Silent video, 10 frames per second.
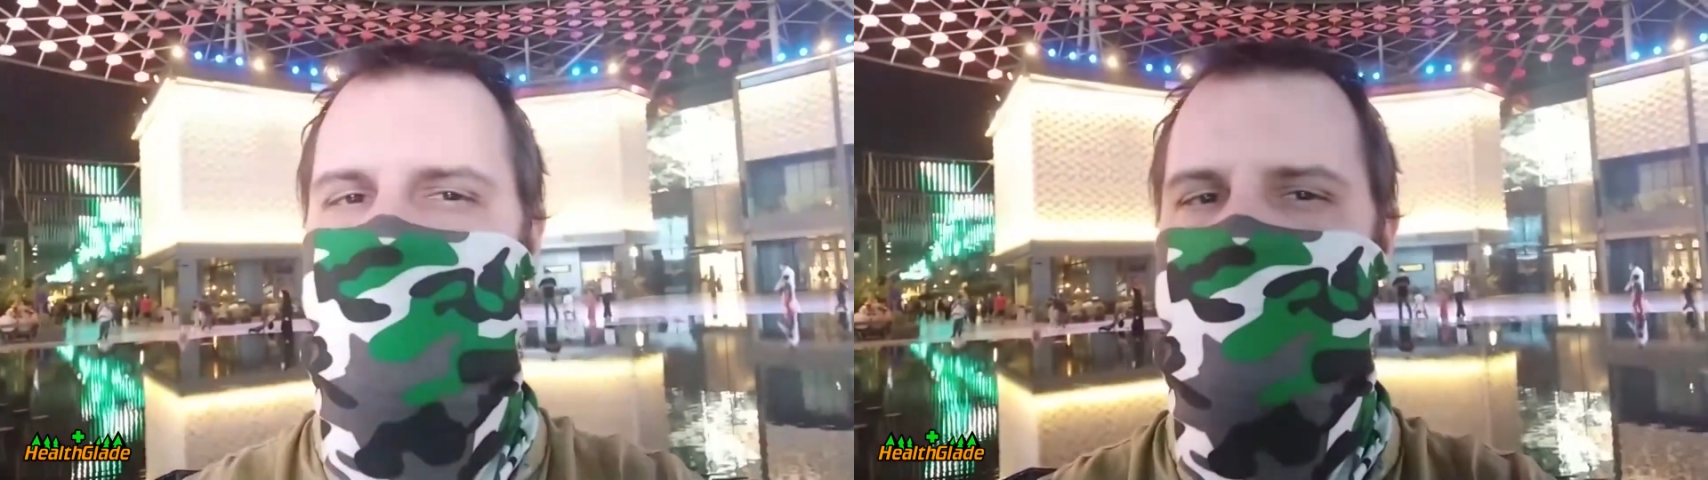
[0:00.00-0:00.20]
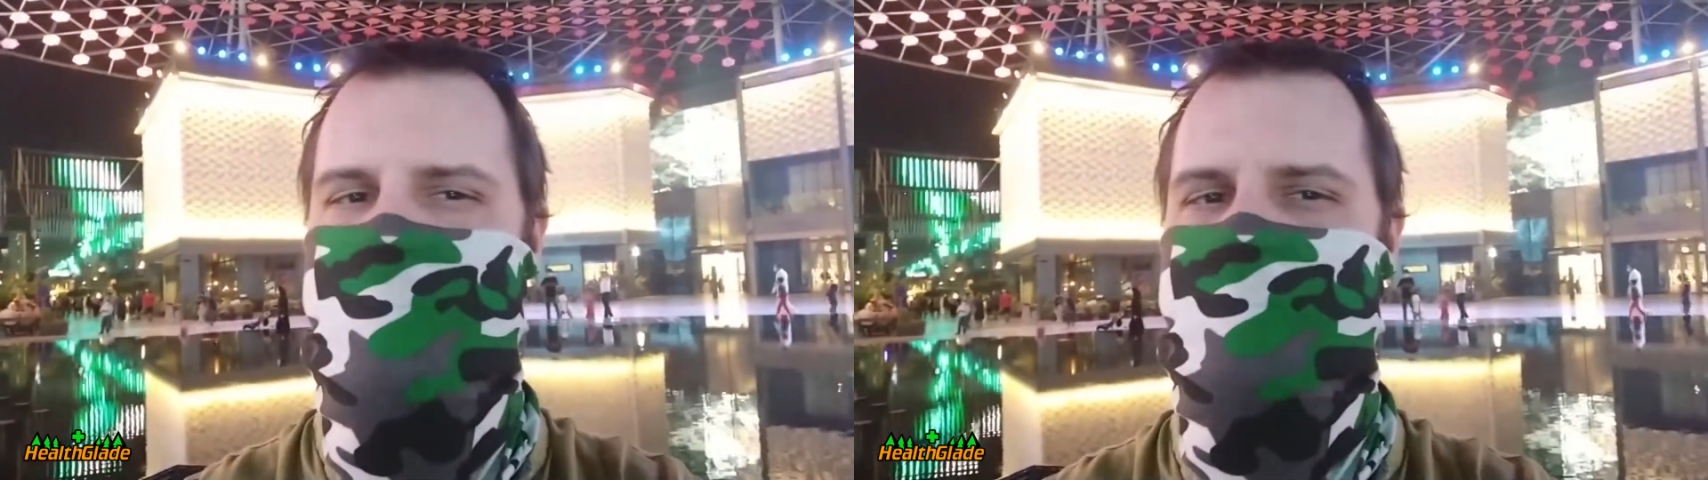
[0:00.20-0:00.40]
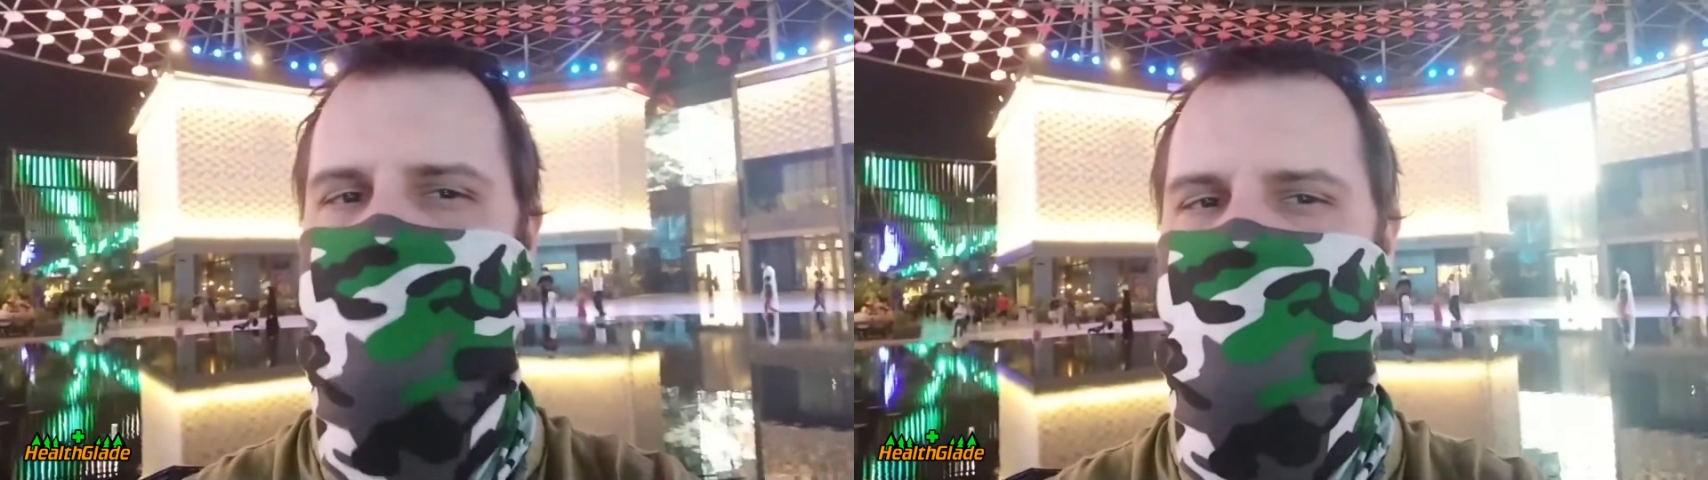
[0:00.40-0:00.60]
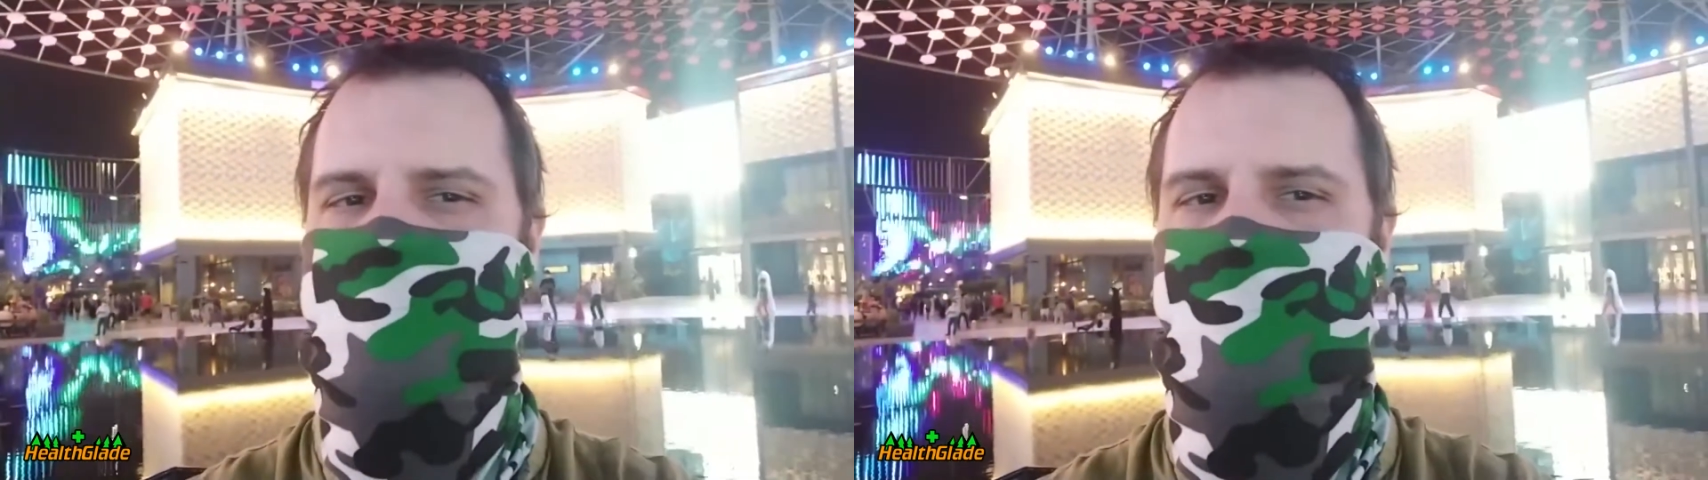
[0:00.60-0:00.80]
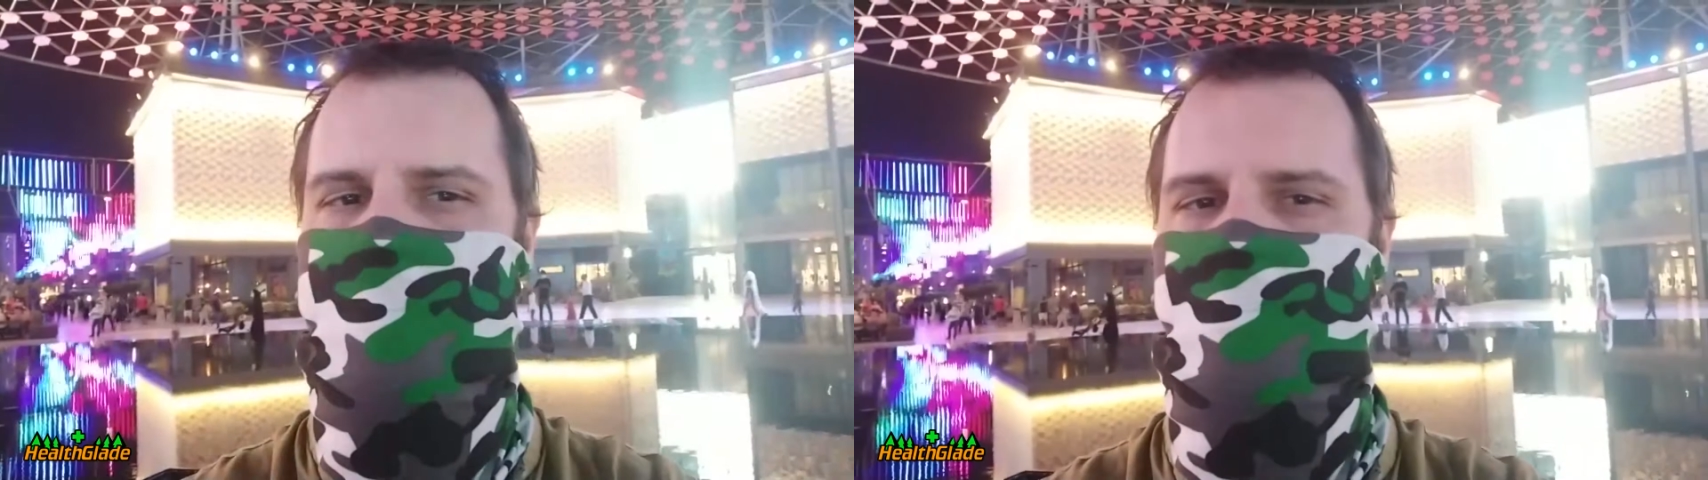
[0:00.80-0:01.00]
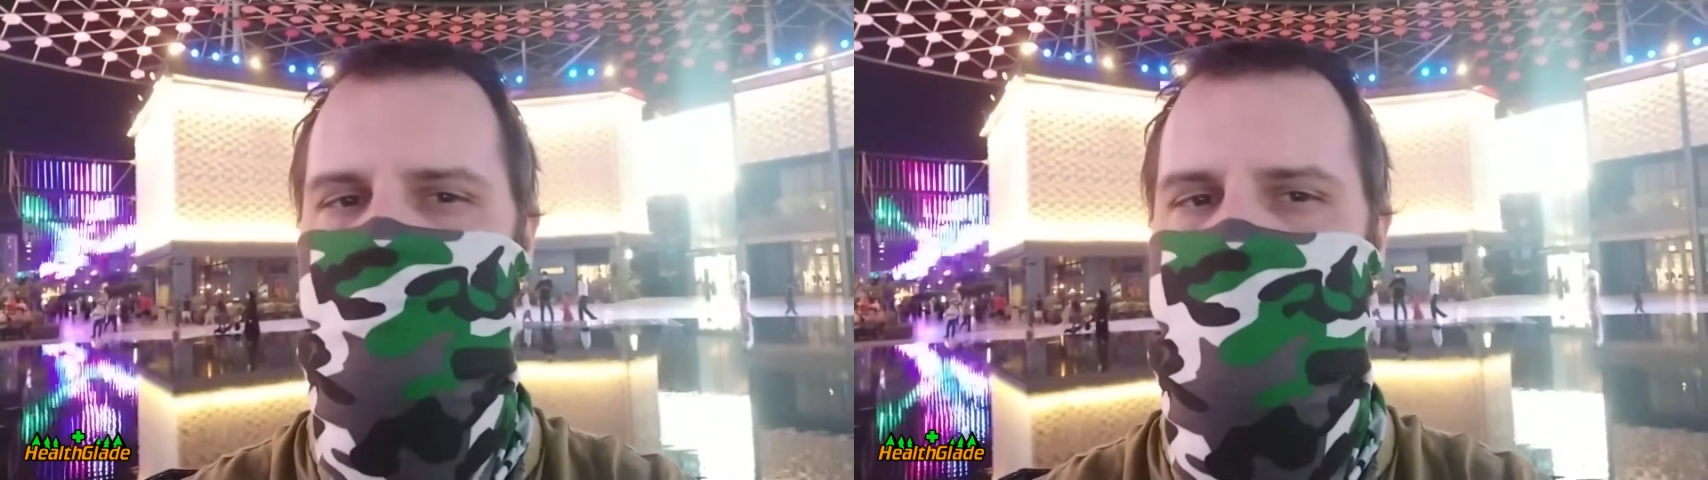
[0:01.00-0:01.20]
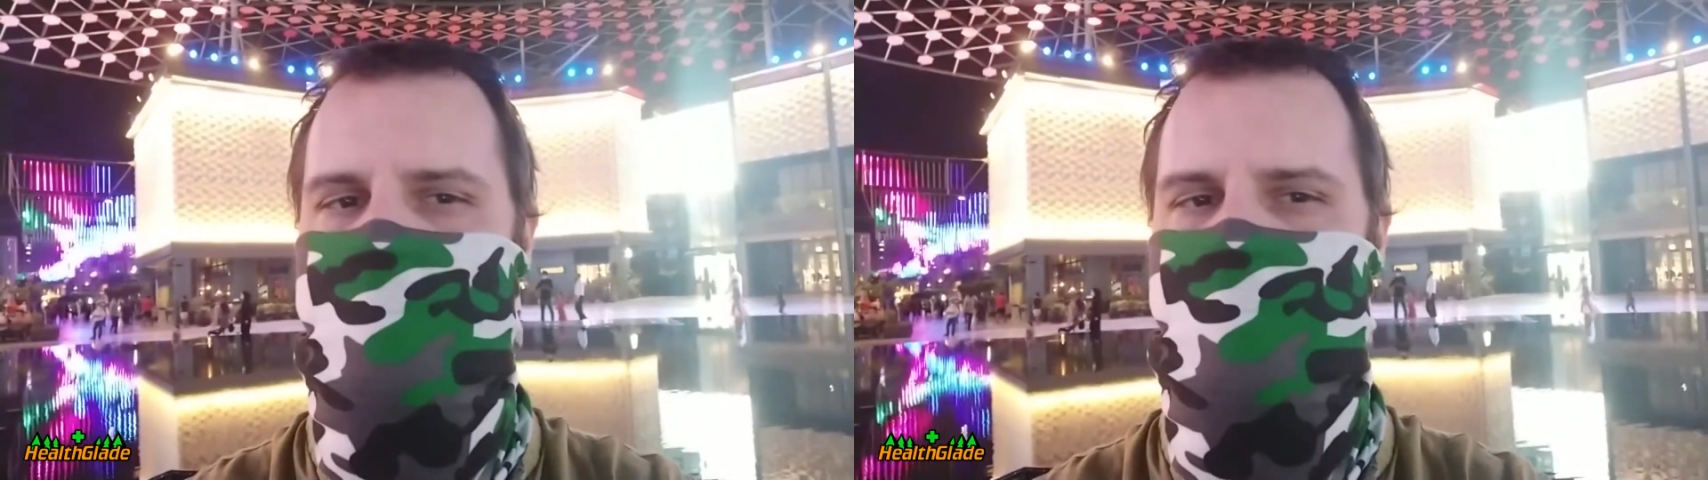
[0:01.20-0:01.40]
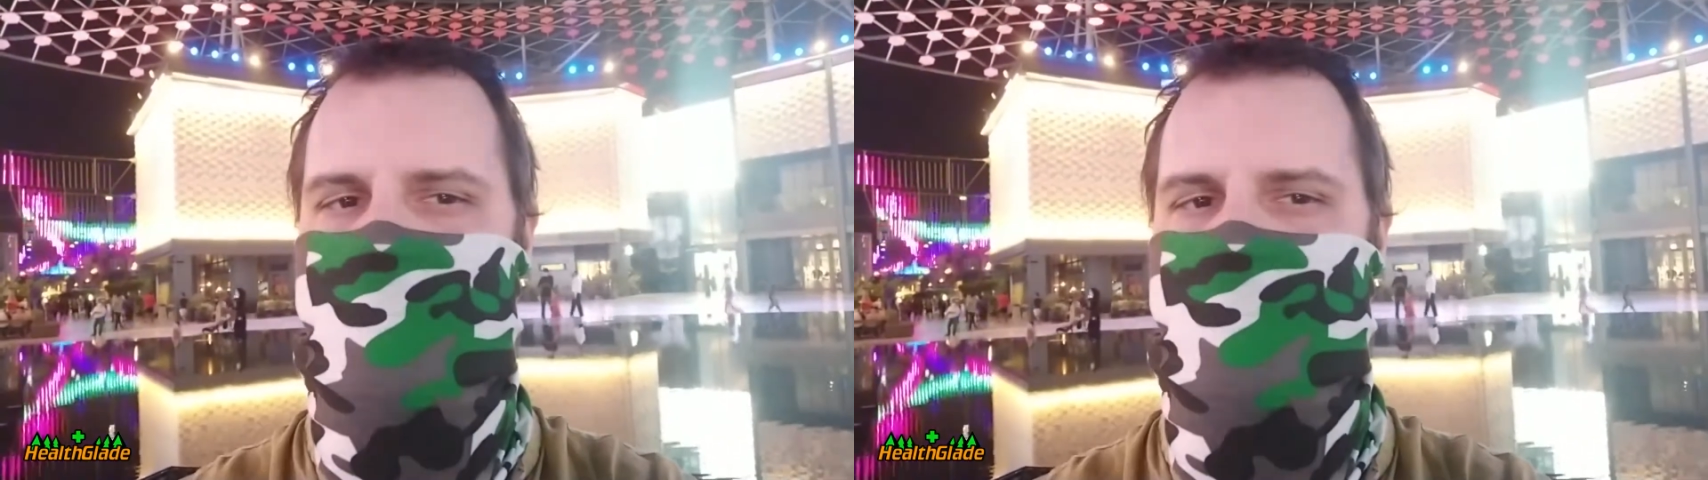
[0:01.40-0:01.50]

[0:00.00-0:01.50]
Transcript: examined how the weather